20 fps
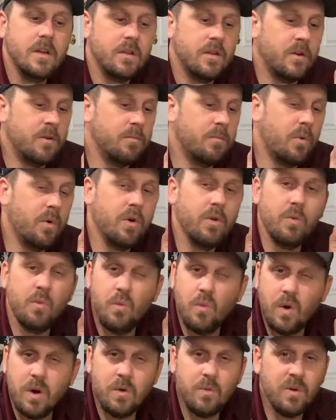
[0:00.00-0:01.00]
There's more
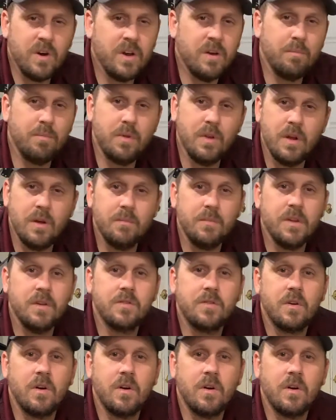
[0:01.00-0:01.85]
than one way to plumb these